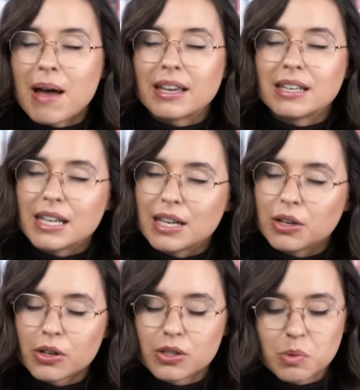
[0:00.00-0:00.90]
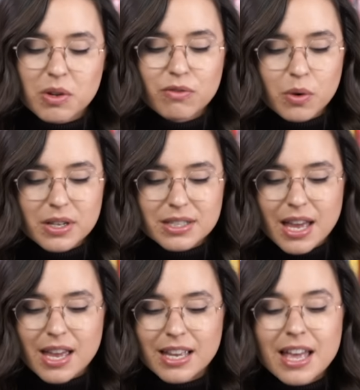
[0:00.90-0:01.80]
I can hear her sweet voice
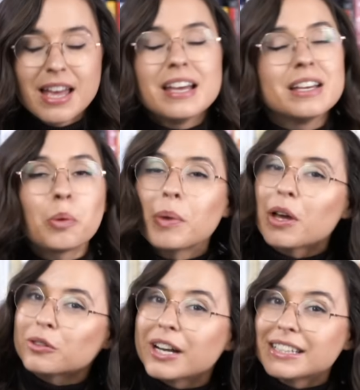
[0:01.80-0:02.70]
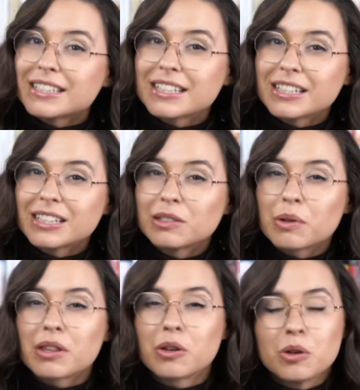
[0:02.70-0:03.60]
saying, "It'll be all right, dear,"
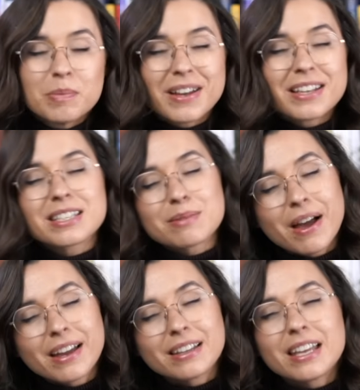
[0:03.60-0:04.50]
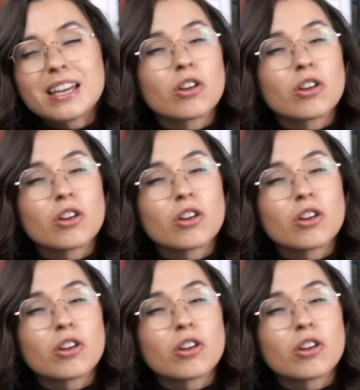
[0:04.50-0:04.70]
with Kuma smiling.